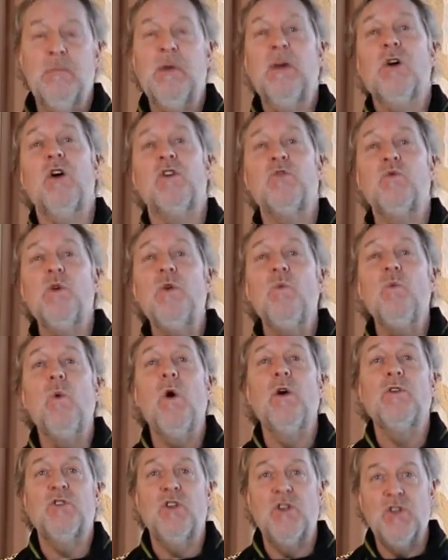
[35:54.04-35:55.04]
because we
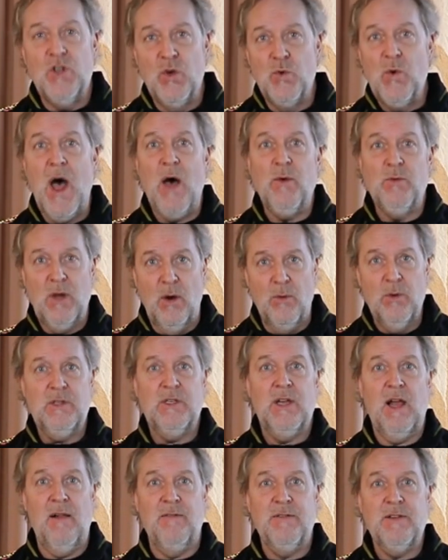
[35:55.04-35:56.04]
want to surround
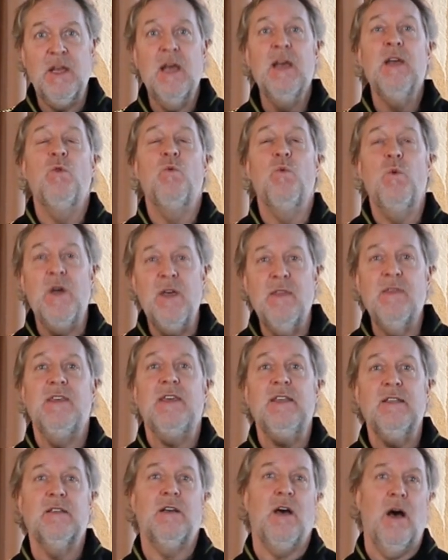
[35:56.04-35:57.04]
ourselves with
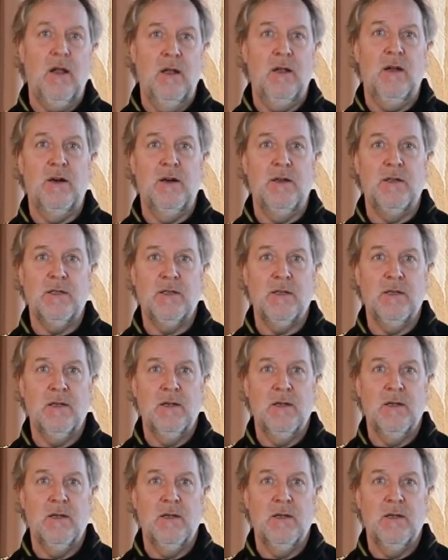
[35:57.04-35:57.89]
these colors.